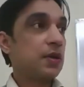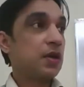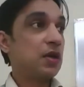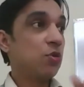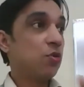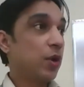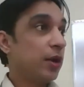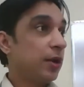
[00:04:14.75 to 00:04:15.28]

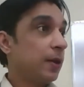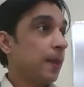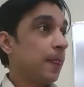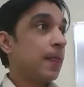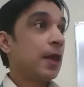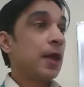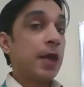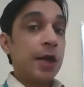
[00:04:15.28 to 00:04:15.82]
Number one,
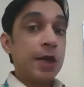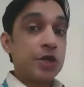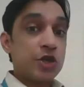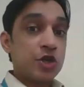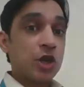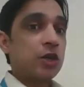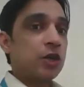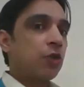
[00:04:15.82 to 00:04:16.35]
it
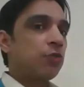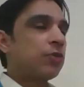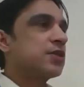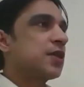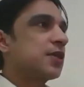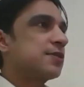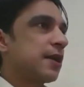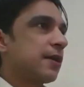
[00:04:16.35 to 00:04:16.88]
shut down the
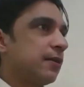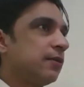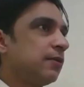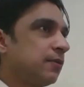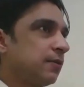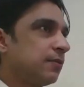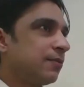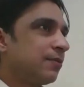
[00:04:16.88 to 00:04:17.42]
cell cycle.
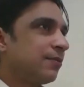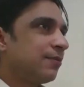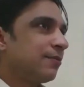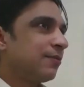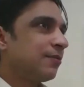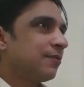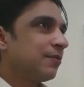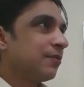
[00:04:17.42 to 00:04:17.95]

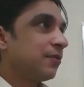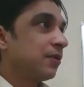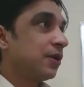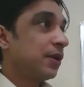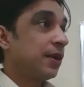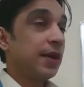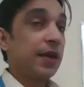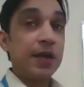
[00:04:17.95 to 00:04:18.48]

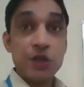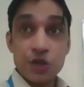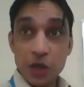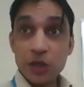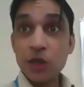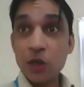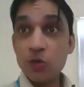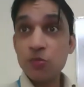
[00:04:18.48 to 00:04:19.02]
It
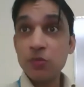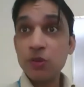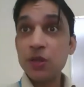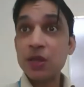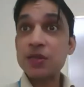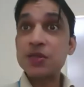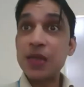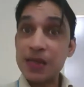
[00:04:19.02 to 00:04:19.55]
shut down
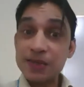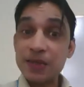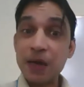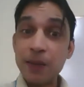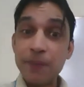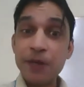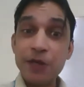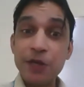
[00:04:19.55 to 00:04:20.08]
the cell's
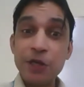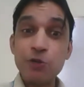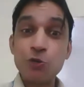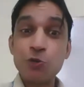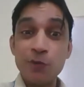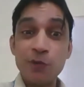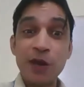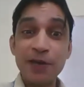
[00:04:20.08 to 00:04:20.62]
ability to
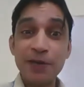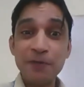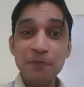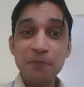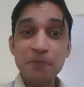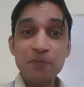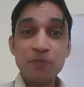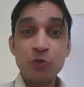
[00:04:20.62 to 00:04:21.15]
divide.
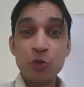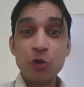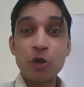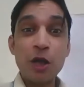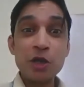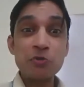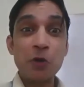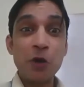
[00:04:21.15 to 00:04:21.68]
You can
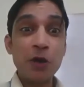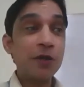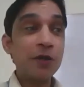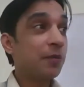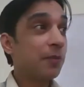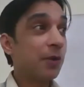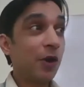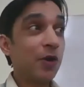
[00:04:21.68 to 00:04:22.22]
ask why.
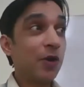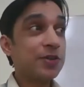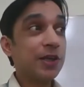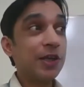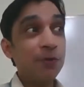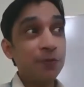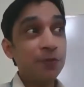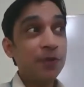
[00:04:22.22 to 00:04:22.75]
Because
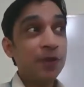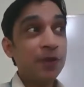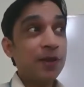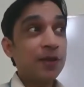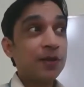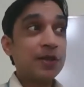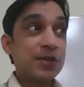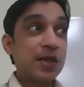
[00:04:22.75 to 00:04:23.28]
if
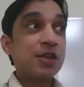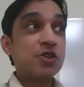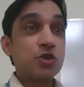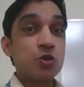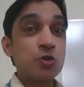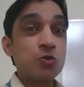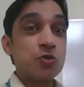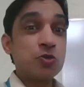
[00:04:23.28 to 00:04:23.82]
the cells
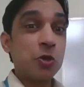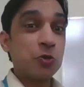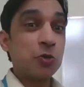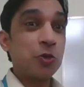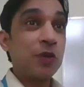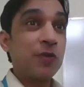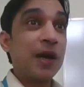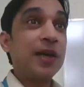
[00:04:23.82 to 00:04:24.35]
choose not to
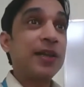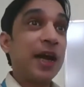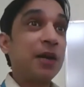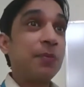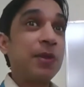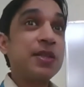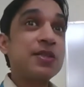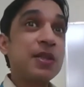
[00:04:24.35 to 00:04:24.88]
divide,
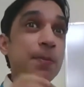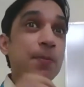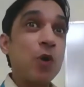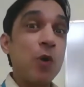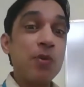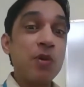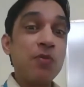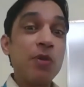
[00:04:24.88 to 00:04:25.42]
that means the
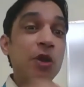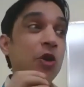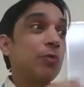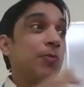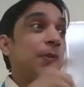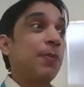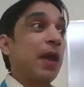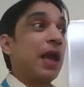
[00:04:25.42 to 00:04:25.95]
problem will not
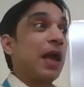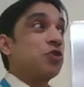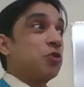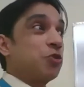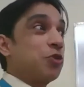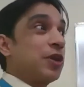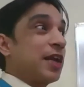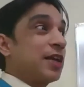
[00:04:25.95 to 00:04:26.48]
be passed on
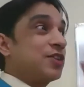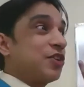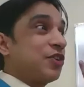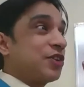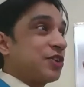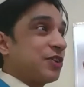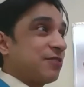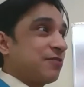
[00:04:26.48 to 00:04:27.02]
to the next
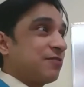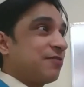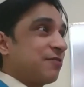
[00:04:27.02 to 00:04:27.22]
generation.